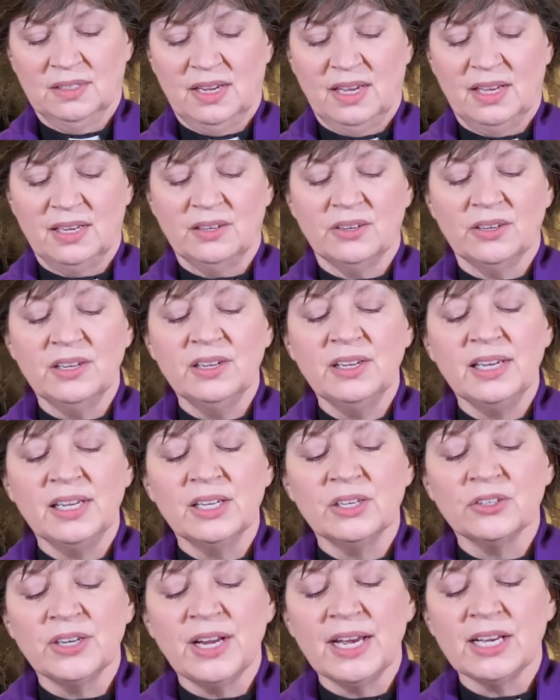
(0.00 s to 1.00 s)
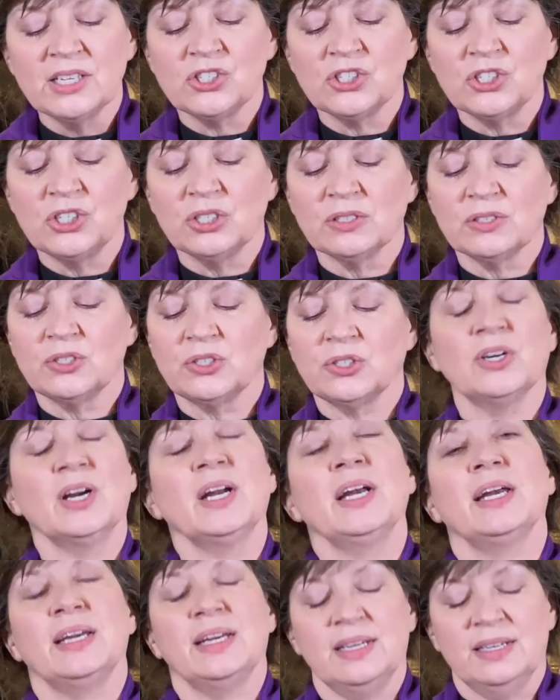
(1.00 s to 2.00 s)
and international
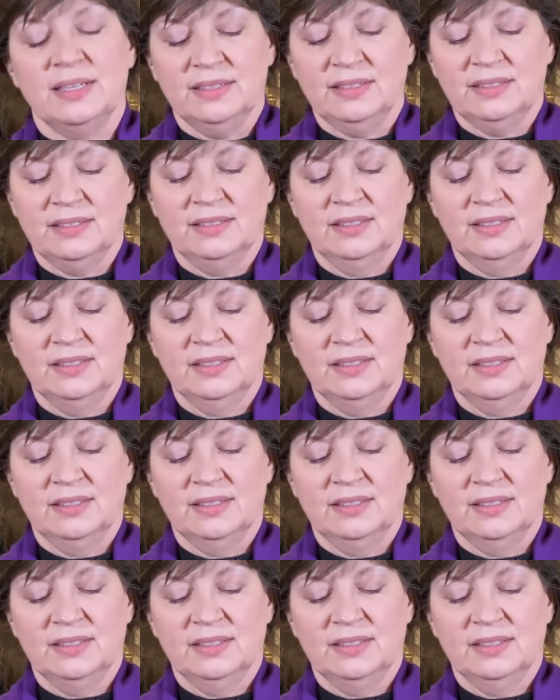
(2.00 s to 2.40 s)
trade,